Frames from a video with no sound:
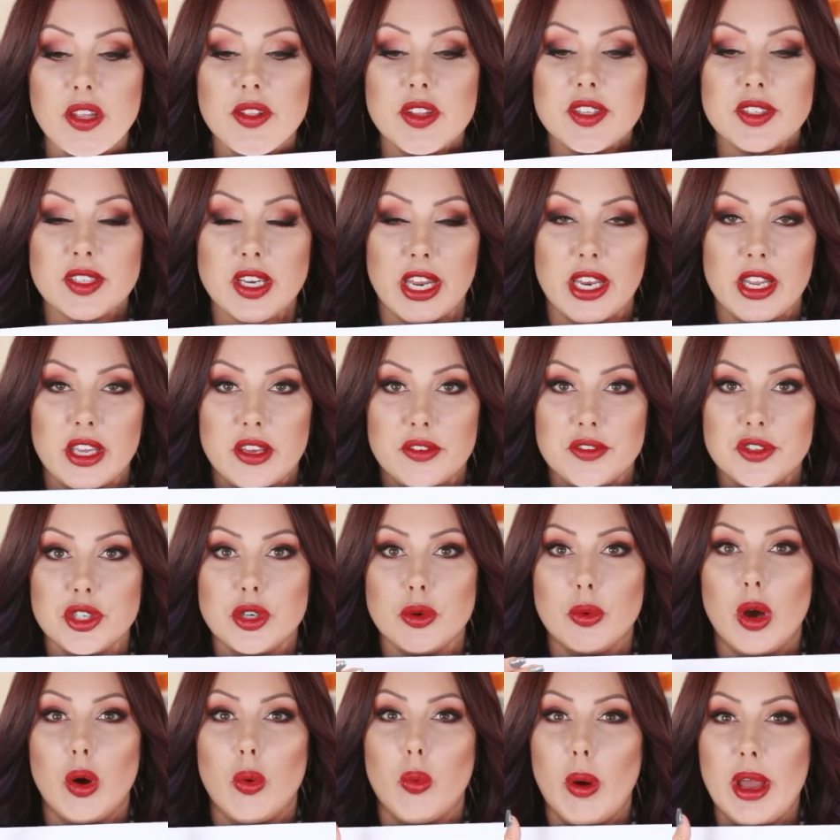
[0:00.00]
This kind of gives
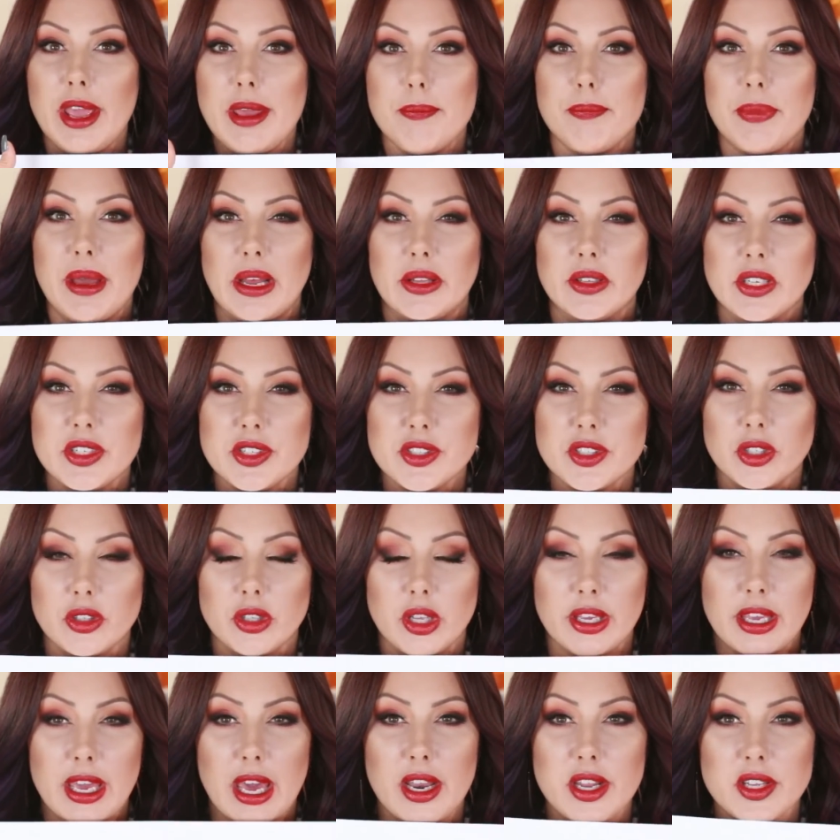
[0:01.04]
you a white balance to
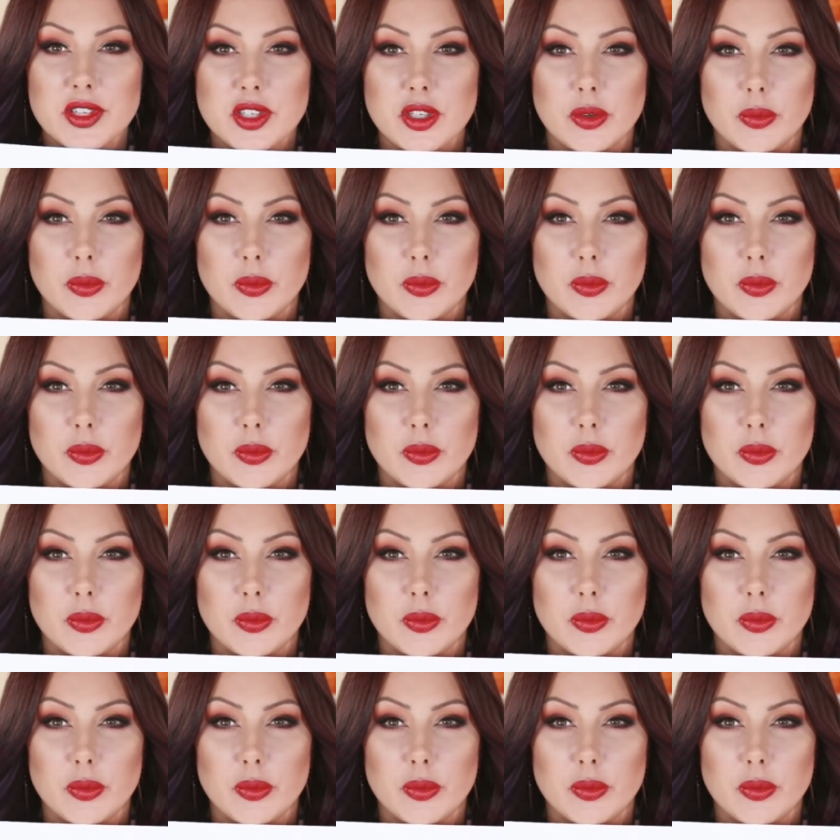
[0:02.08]
look at it.